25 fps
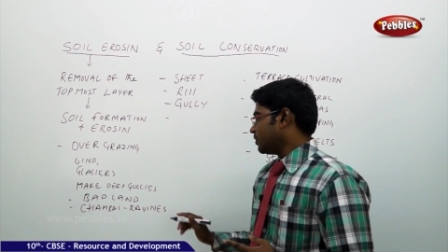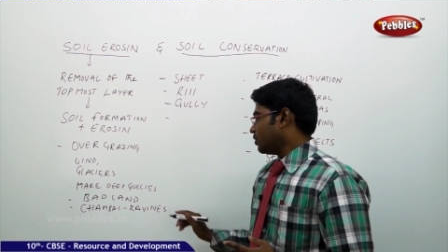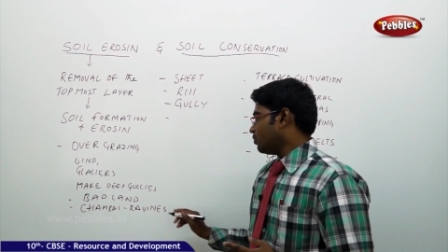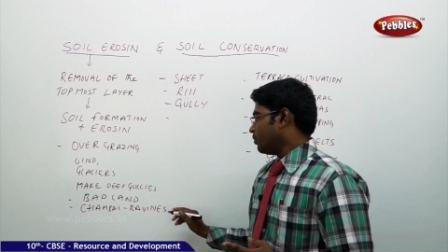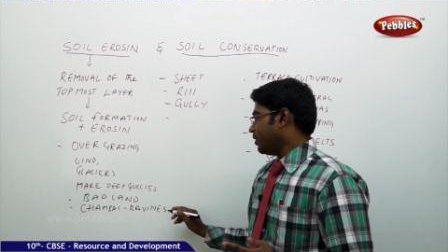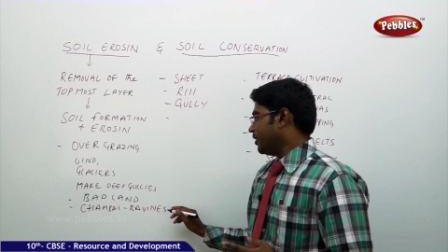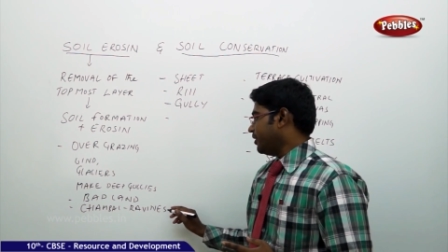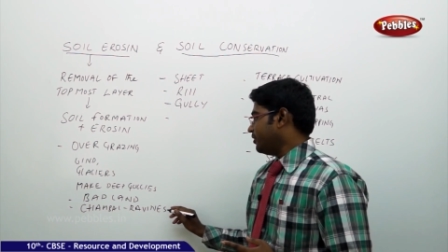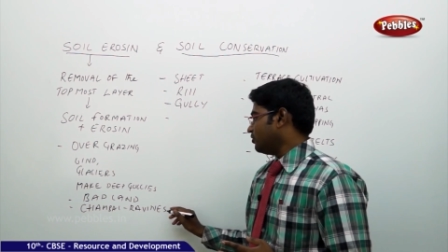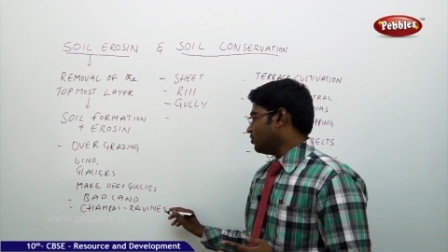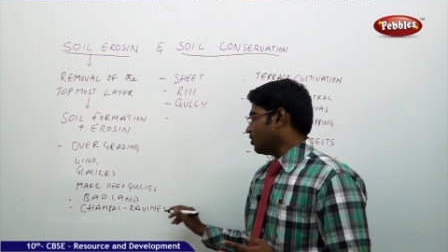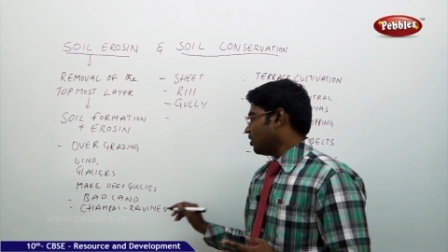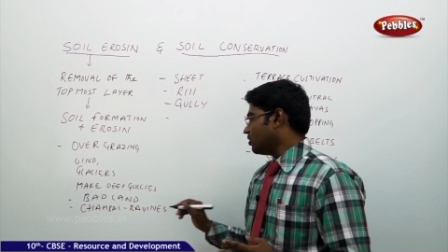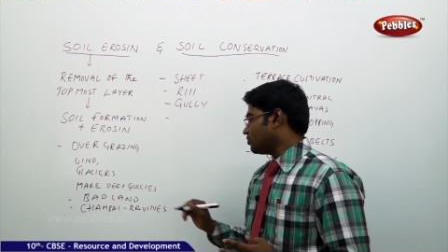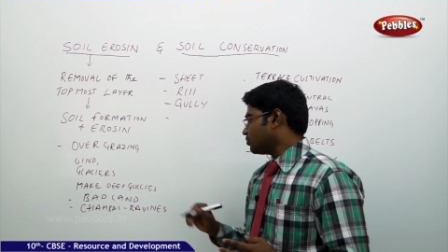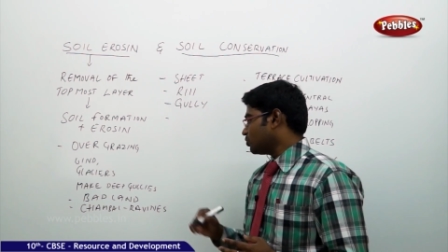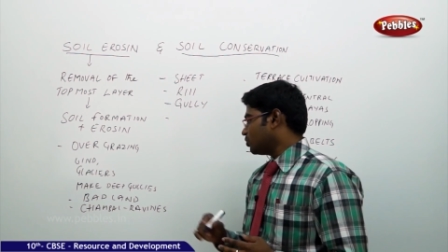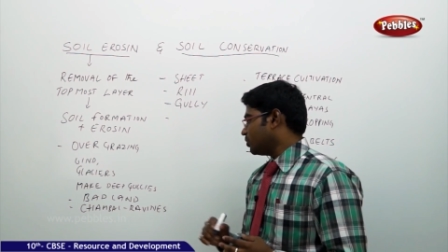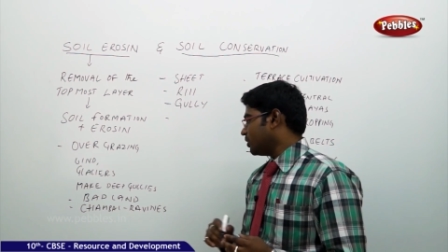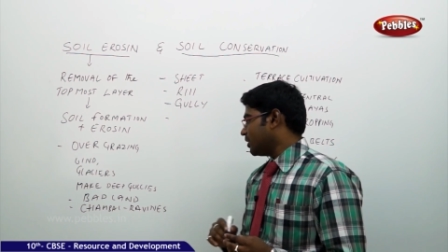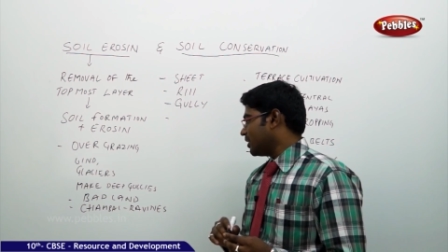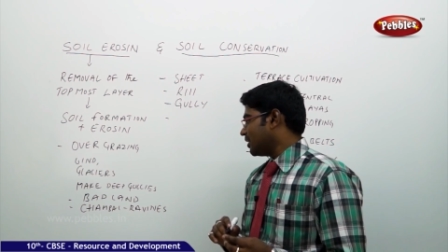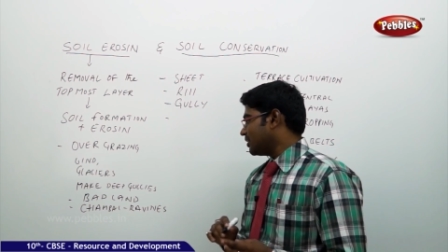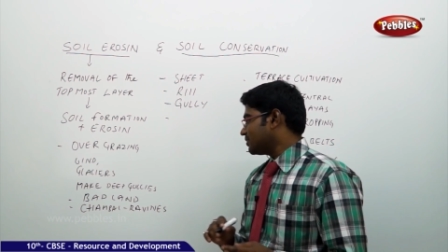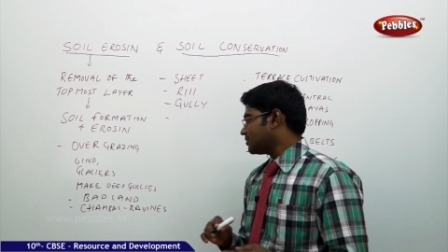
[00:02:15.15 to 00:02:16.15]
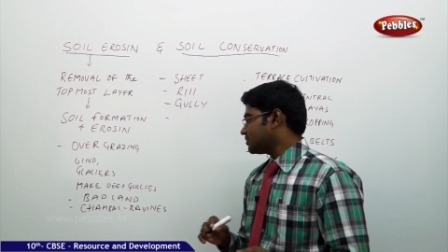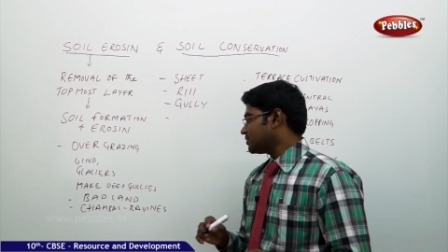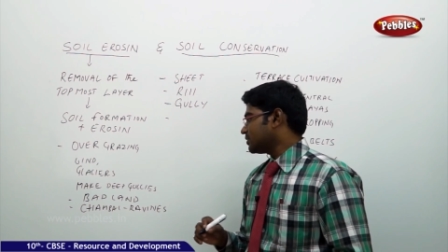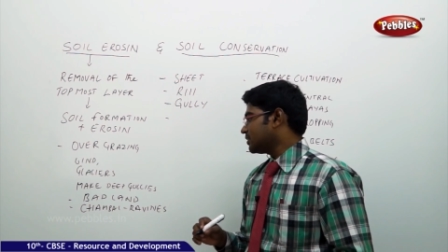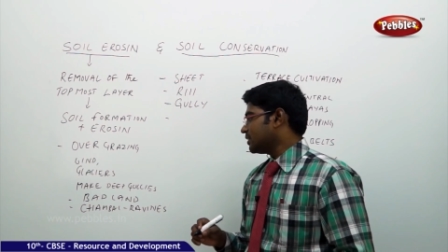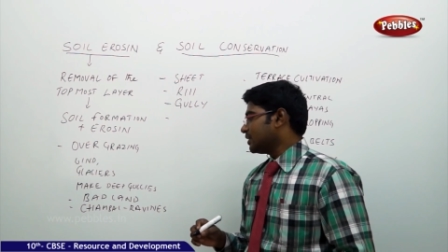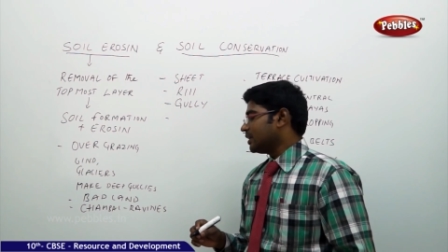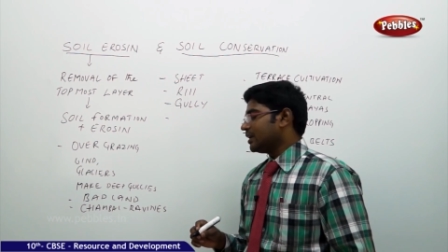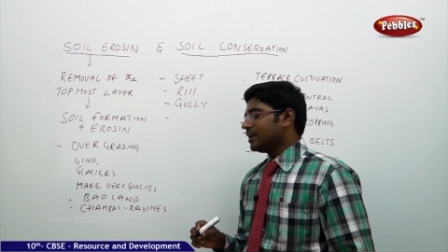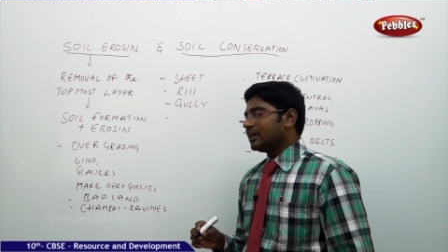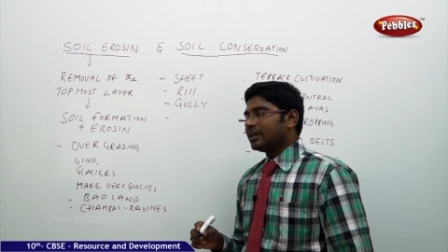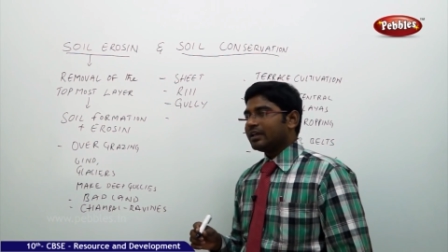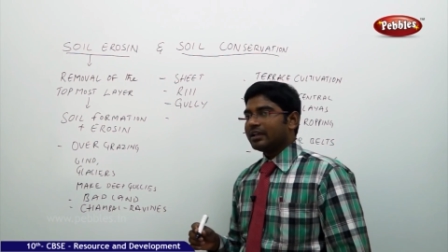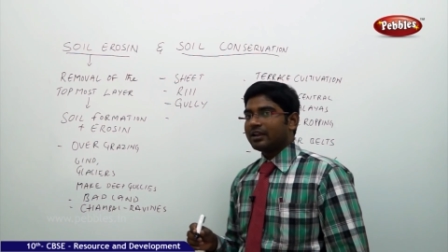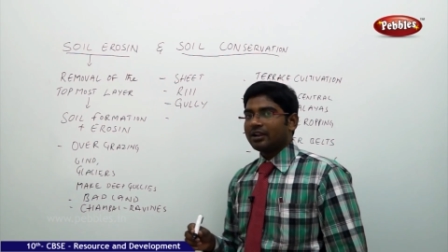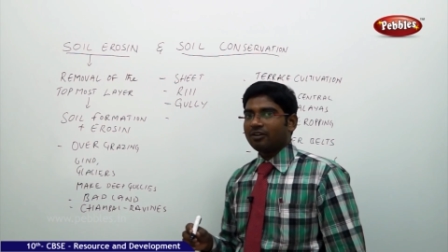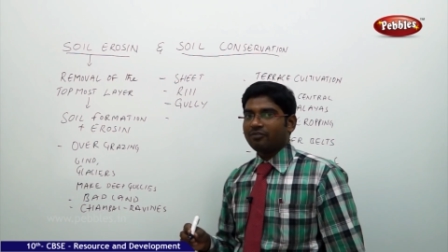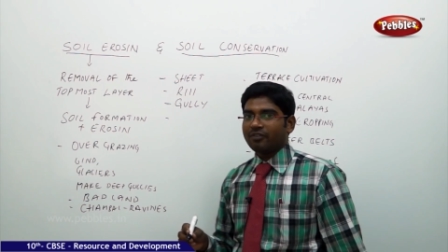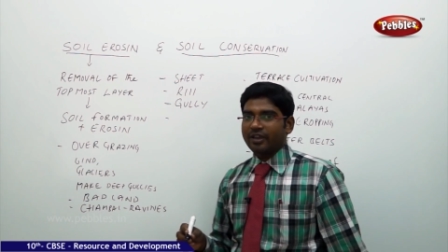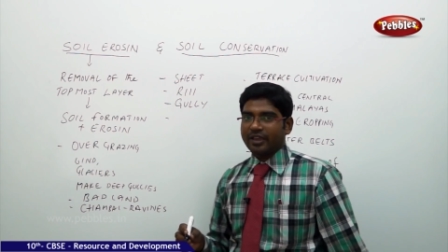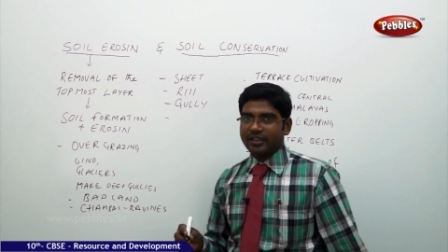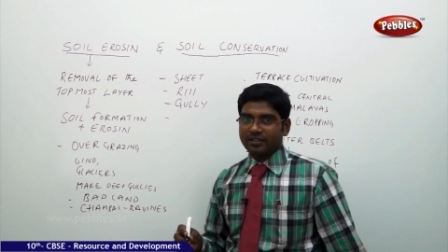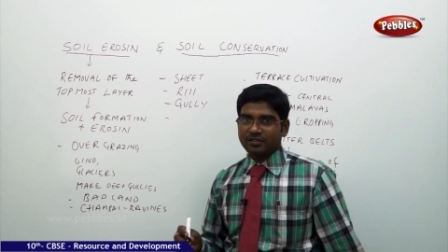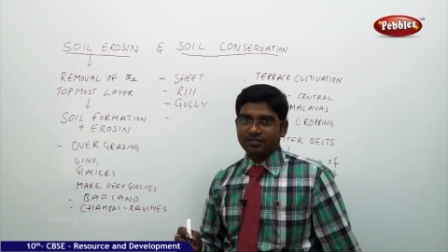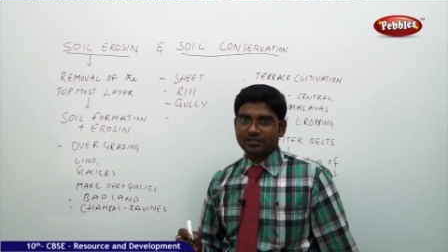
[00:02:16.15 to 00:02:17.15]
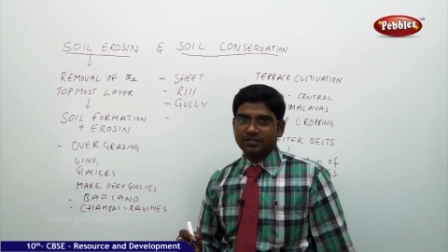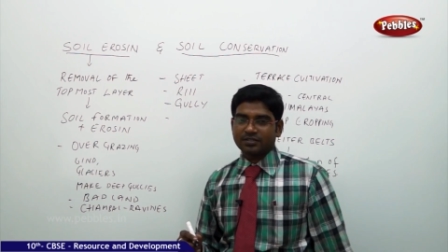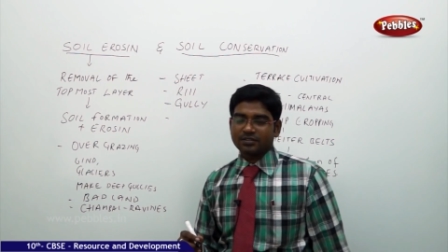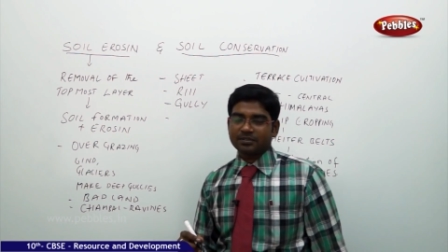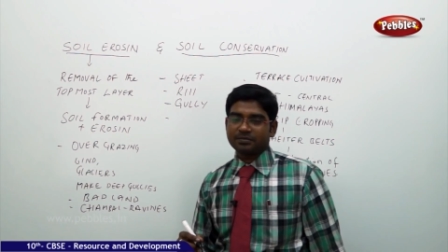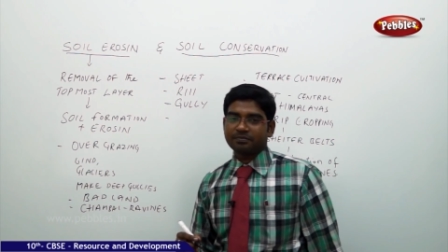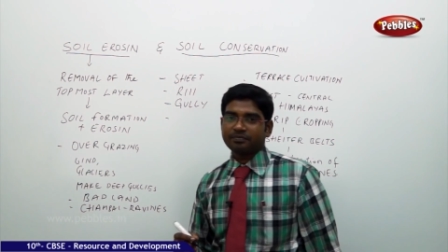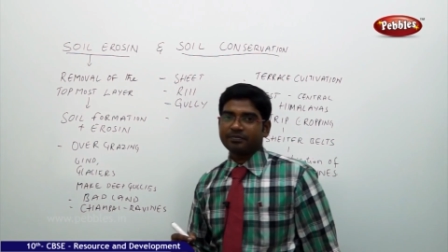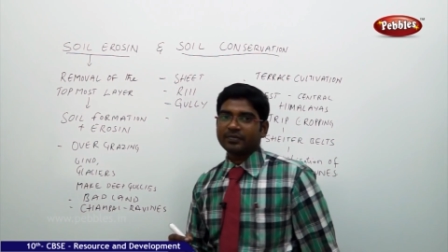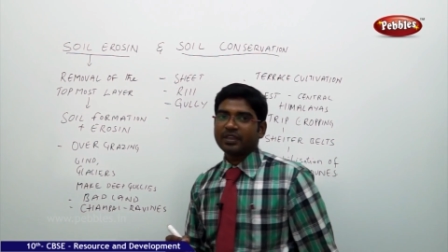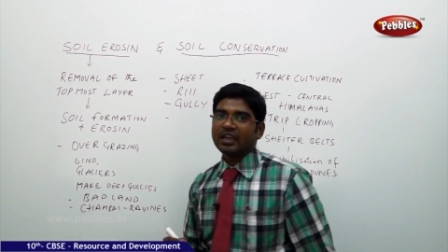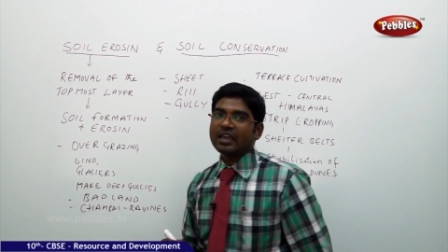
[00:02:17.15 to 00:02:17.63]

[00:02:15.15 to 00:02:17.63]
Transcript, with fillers: where it is also known as ravines.